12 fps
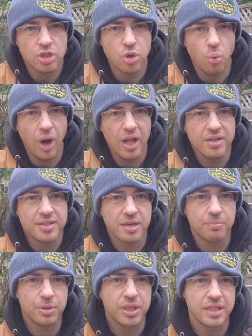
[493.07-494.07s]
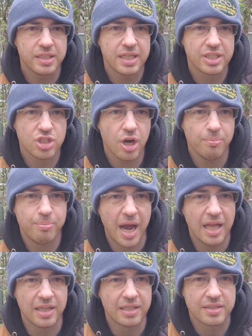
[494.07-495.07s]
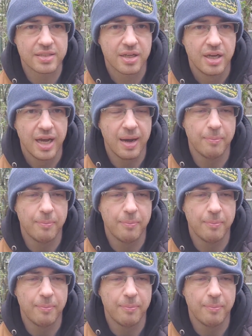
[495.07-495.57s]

So while it's complete, it's not balanced.